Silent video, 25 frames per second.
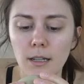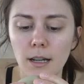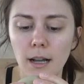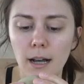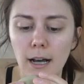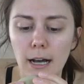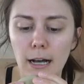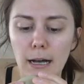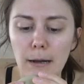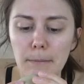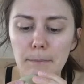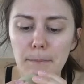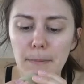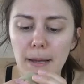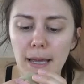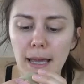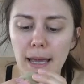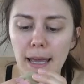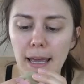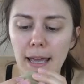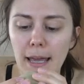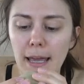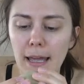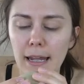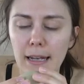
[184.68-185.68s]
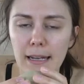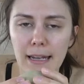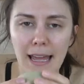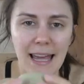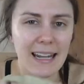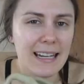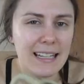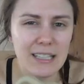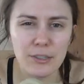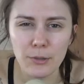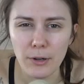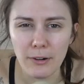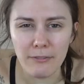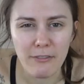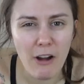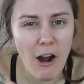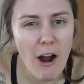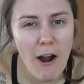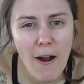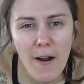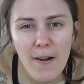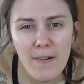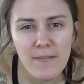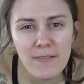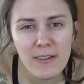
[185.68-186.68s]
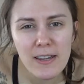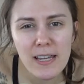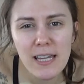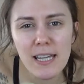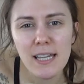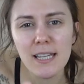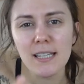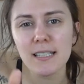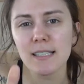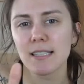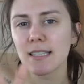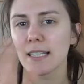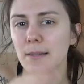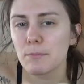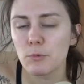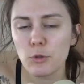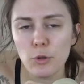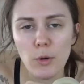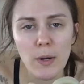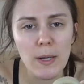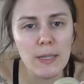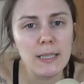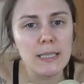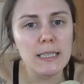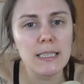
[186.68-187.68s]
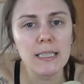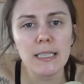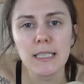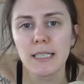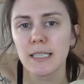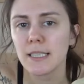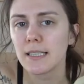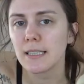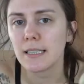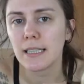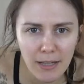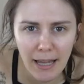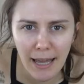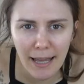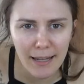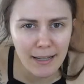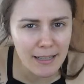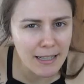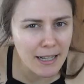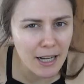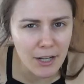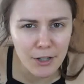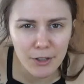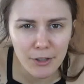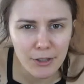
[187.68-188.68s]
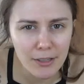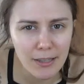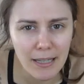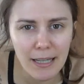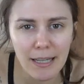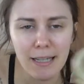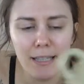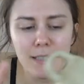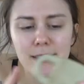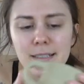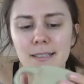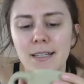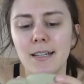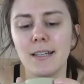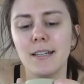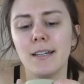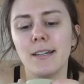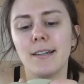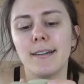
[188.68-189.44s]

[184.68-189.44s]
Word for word: um, and any sort of carving, slip trailing, adding underglaze,